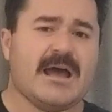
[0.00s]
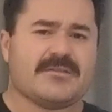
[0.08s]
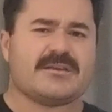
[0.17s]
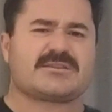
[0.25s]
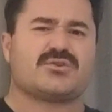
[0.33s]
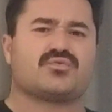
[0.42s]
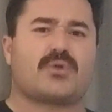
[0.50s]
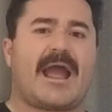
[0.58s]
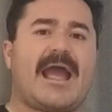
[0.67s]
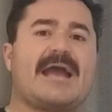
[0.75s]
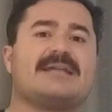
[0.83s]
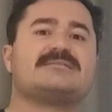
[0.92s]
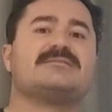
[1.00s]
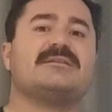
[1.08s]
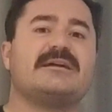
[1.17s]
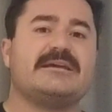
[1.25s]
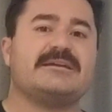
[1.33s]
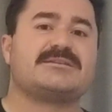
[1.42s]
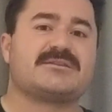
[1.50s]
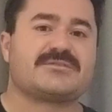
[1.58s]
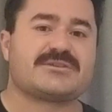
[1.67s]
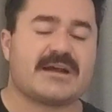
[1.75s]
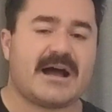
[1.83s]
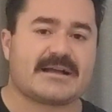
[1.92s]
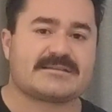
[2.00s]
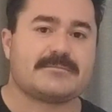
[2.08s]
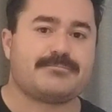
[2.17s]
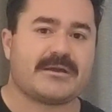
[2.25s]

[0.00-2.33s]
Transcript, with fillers: This grand lineage of sharks had